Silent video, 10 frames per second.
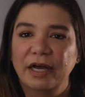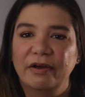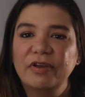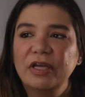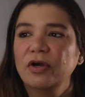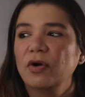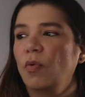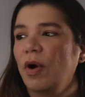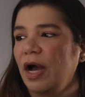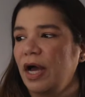Aveeno
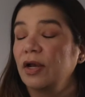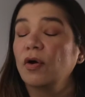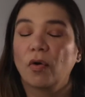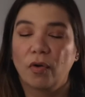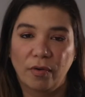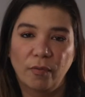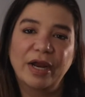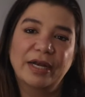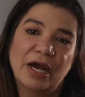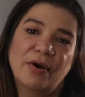one, or
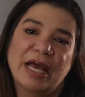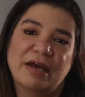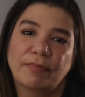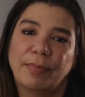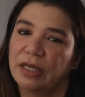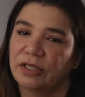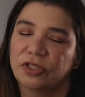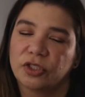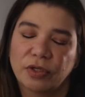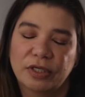right now I have a
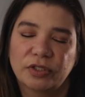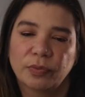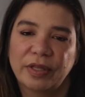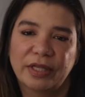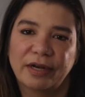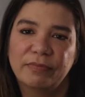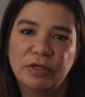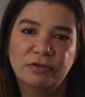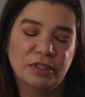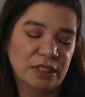Paula's Choice one that I'm
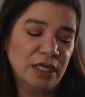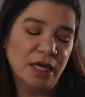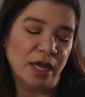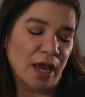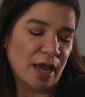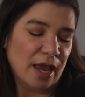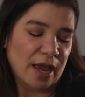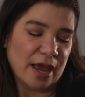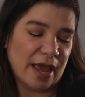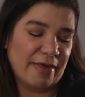using.
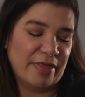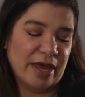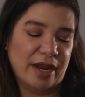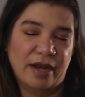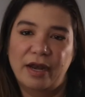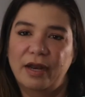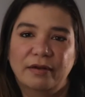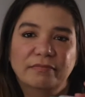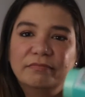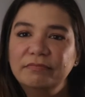And then
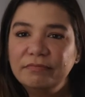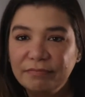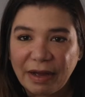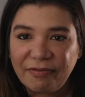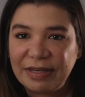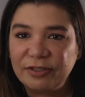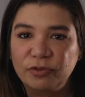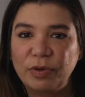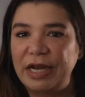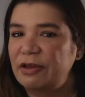my face
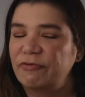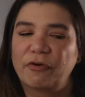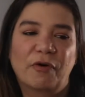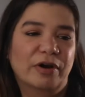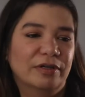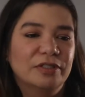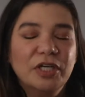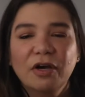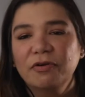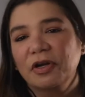is ready for
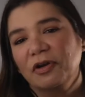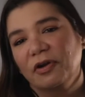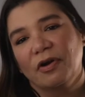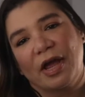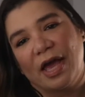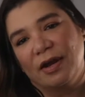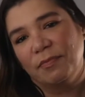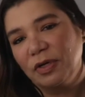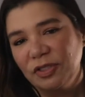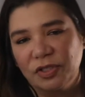toner
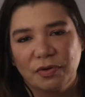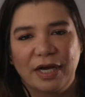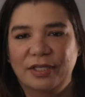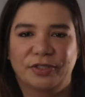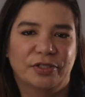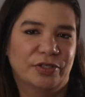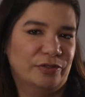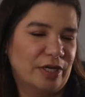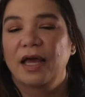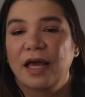and
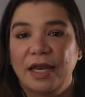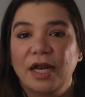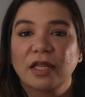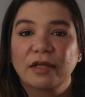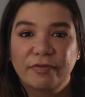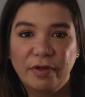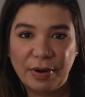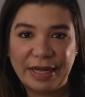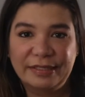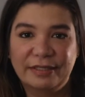moisturizer and, and all of the
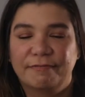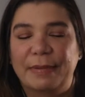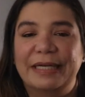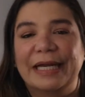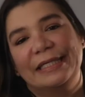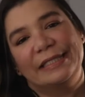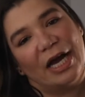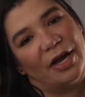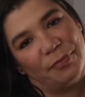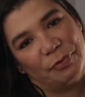rest of my
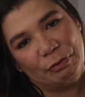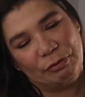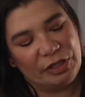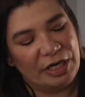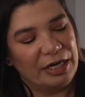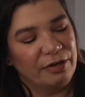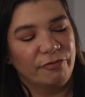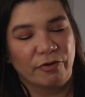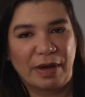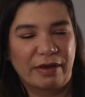nighttime routine
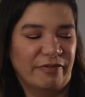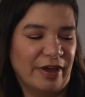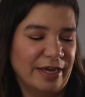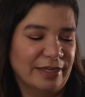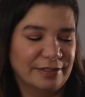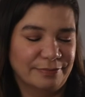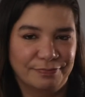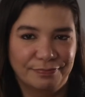for my face.